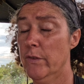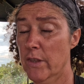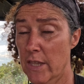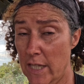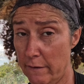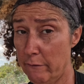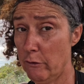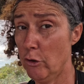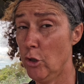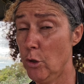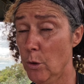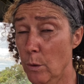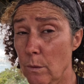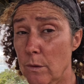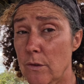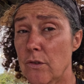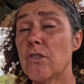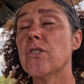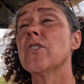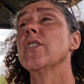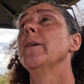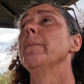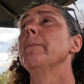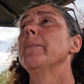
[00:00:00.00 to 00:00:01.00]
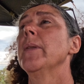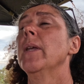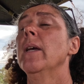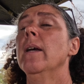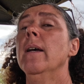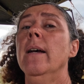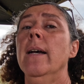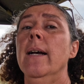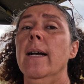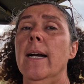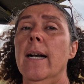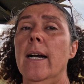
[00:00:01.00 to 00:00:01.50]
never used.
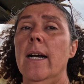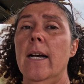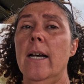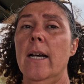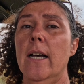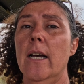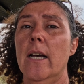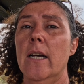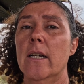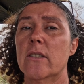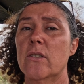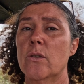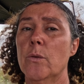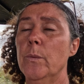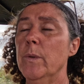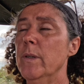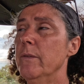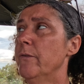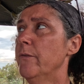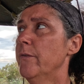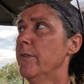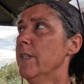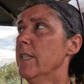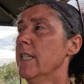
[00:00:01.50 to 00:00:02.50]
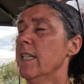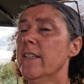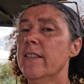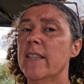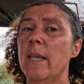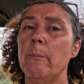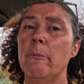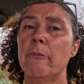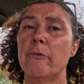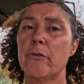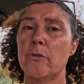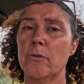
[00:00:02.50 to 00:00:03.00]
So we're feeding
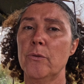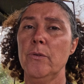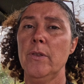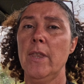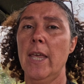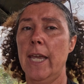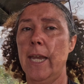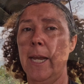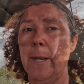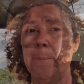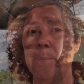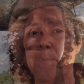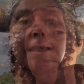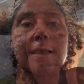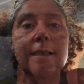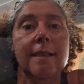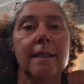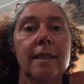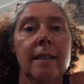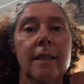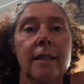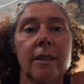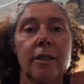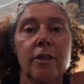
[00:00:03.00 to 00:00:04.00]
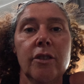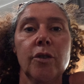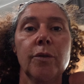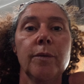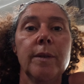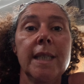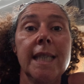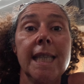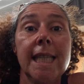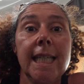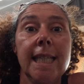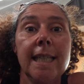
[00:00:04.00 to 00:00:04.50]
them through there. So
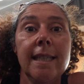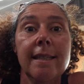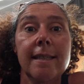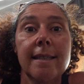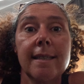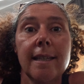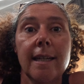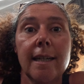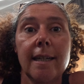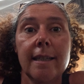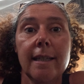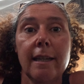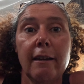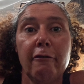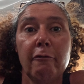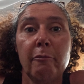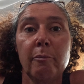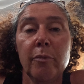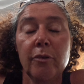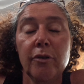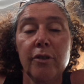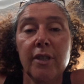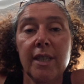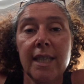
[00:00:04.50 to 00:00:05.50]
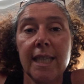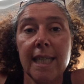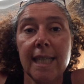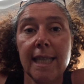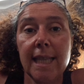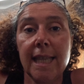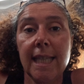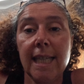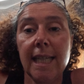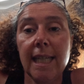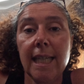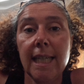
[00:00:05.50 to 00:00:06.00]
in the inside, I've put
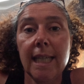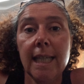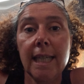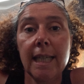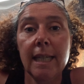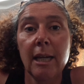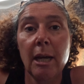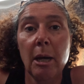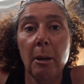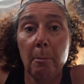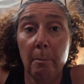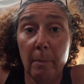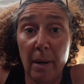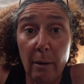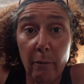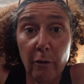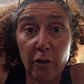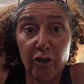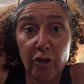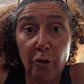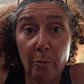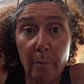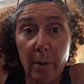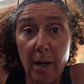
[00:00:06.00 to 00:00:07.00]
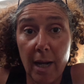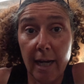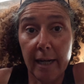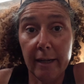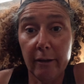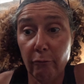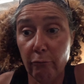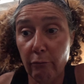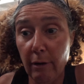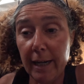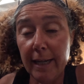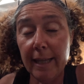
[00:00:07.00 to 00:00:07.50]
the power supply
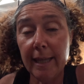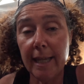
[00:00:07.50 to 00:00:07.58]
right